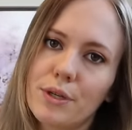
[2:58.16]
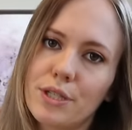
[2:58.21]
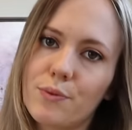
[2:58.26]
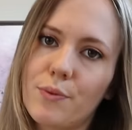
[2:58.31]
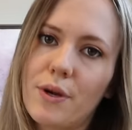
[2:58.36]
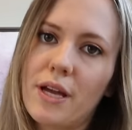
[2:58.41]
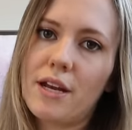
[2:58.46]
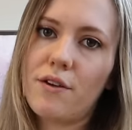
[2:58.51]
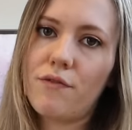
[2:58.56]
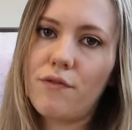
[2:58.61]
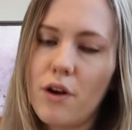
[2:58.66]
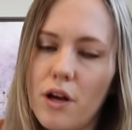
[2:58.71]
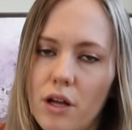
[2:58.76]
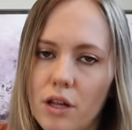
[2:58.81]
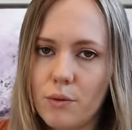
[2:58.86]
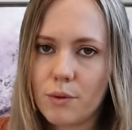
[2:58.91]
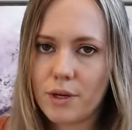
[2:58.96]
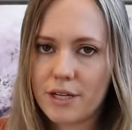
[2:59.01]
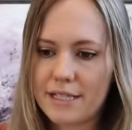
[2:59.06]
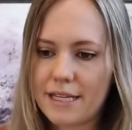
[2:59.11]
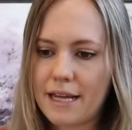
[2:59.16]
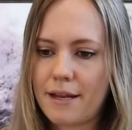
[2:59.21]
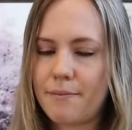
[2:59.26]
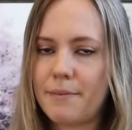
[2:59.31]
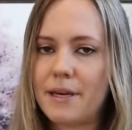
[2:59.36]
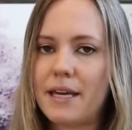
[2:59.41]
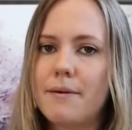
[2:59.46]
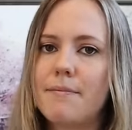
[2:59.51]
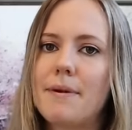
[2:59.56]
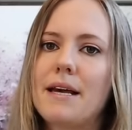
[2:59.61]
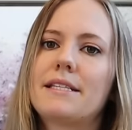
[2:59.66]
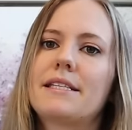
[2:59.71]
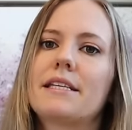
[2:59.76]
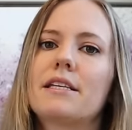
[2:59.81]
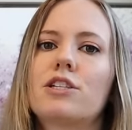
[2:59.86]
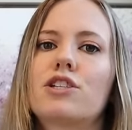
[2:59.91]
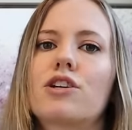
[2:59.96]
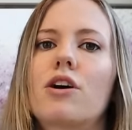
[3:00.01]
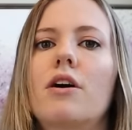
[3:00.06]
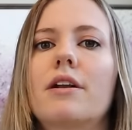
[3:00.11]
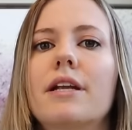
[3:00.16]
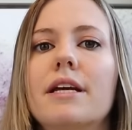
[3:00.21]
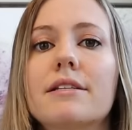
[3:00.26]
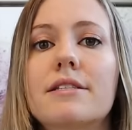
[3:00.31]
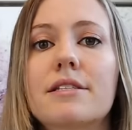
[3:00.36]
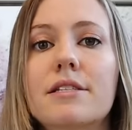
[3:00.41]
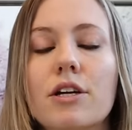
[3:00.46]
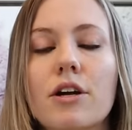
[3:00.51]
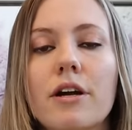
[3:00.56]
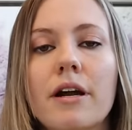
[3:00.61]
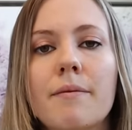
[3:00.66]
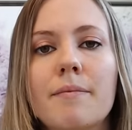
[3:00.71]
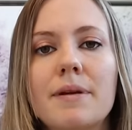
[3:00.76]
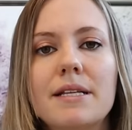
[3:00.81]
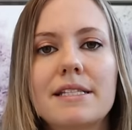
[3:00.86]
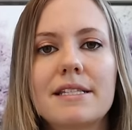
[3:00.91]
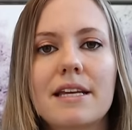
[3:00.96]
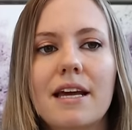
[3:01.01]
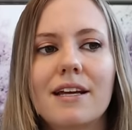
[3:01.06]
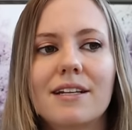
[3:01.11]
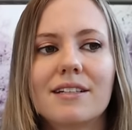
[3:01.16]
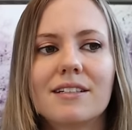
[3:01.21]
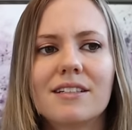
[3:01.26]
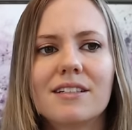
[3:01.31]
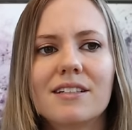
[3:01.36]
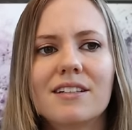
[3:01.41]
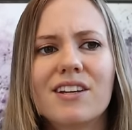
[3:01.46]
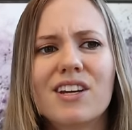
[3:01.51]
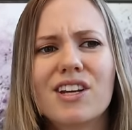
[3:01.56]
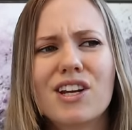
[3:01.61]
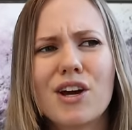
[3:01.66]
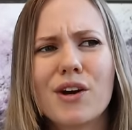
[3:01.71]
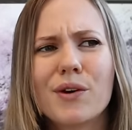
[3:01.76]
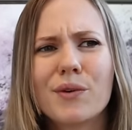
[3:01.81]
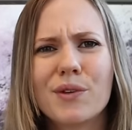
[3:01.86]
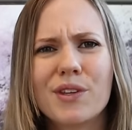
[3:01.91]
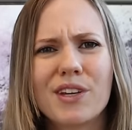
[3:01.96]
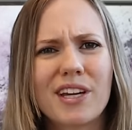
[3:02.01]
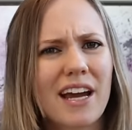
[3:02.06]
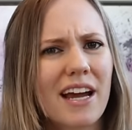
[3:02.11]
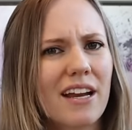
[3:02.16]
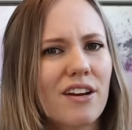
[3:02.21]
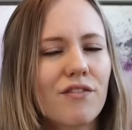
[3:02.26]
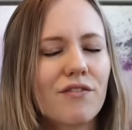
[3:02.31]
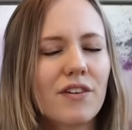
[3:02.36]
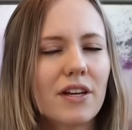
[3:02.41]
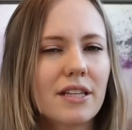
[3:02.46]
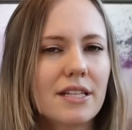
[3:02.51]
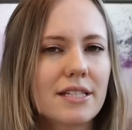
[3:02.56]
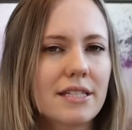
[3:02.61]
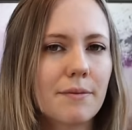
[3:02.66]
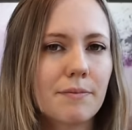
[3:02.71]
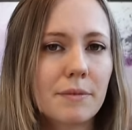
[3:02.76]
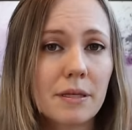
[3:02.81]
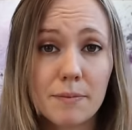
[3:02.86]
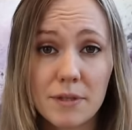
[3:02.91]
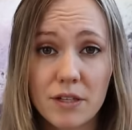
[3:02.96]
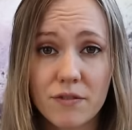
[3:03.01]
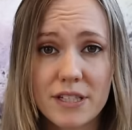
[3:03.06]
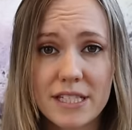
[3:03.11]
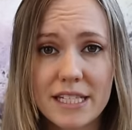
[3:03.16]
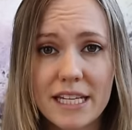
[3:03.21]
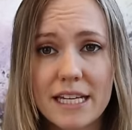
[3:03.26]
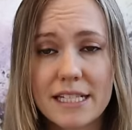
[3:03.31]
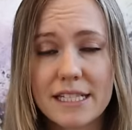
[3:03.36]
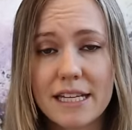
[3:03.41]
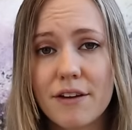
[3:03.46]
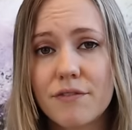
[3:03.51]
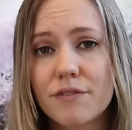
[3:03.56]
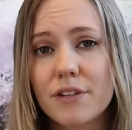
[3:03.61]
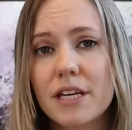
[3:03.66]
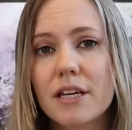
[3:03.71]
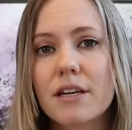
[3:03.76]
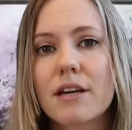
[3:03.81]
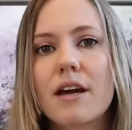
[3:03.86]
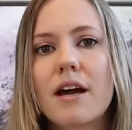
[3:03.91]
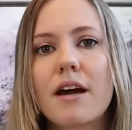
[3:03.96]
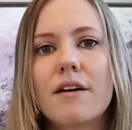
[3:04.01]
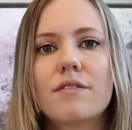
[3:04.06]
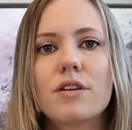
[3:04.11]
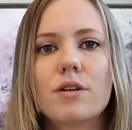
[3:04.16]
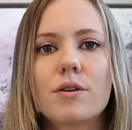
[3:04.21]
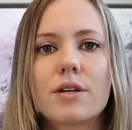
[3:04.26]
was when a follower sent me a message on Instagram and said, you know, you kind of fit the symptoms of a CSF leak. Have